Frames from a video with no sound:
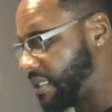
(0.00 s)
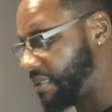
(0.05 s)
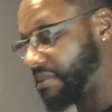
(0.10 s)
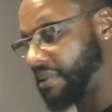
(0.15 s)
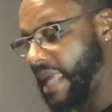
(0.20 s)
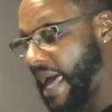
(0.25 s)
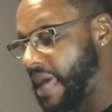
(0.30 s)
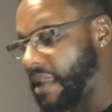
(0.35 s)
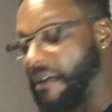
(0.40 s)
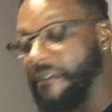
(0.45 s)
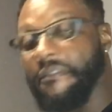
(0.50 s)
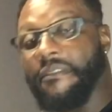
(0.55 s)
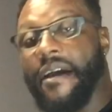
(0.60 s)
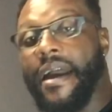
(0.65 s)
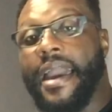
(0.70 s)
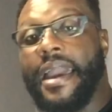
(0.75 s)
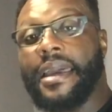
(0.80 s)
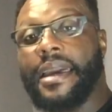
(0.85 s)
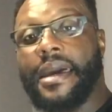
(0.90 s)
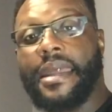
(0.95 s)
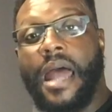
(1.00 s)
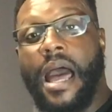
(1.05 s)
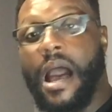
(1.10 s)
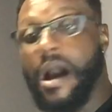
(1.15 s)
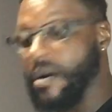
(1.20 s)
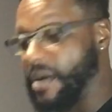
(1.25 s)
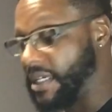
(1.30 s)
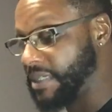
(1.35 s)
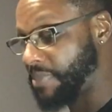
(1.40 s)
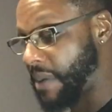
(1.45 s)
Not a thing at
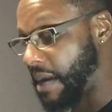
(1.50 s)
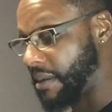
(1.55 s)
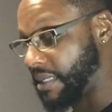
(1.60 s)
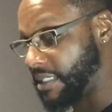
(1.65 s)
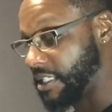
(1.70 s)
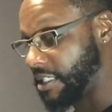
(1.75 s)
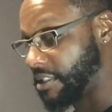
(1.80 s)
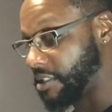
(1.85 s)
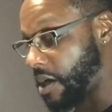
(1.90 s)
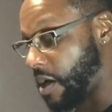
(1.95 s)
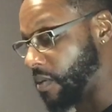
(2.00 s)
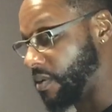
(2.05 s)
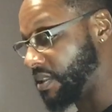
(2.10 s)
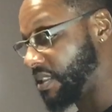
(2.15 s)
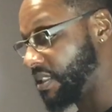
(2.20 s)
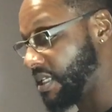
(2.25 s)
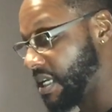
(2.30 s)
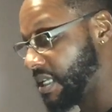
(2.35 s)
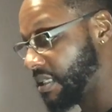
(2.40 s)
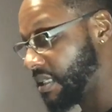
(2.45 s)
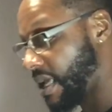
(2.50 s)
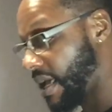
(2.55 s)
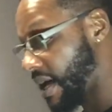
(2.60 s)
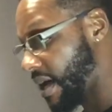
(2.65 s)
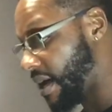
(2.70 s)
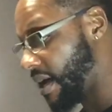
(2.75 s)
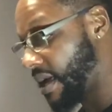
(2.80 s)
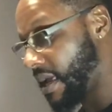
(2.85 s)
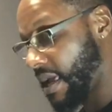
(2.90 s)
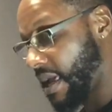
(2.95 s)
all. It's probably just going to sit
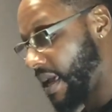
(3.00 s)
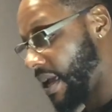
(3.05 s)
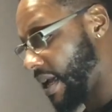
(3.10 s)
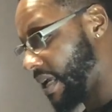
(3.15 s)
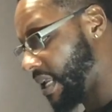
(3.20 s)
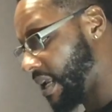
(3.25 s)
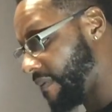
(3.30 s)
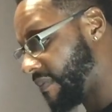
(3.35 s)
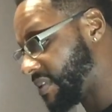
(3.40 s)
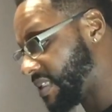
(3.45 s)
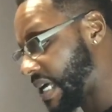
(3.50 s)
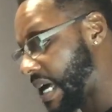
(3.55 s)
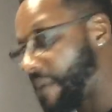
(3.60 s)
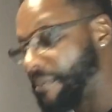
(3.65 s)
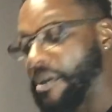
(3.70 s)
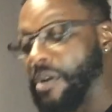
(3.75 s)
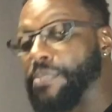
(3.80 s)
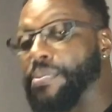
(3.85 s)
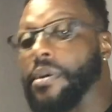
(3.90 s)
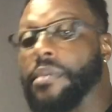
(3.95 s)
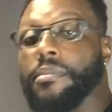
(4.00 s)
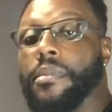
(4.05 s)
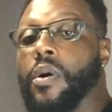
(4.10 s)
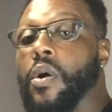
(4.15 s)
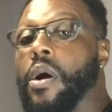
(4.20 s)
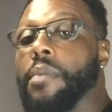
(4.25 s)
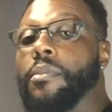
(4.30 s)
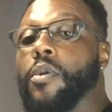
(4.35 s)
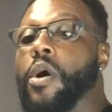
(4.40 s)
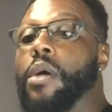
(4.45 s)
there, and every time you put
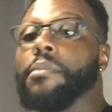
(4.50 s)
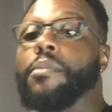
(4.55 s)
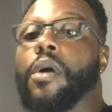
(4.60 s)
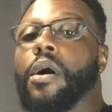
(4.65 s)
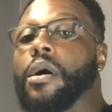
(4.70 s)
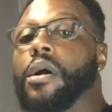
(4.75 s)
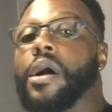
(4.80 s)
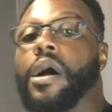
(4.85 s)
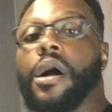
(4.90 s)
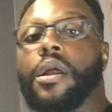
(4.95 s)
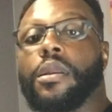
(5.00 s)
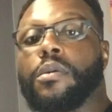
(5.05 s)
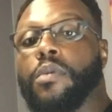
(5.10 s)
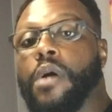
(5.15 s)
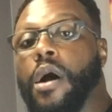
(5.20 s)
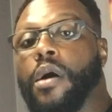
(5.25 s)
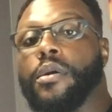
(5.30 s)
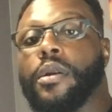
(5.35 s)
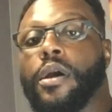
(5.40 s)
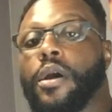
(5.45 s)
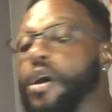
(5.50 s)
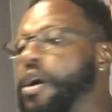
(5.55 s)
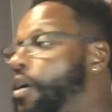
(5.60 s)
more and more color on it,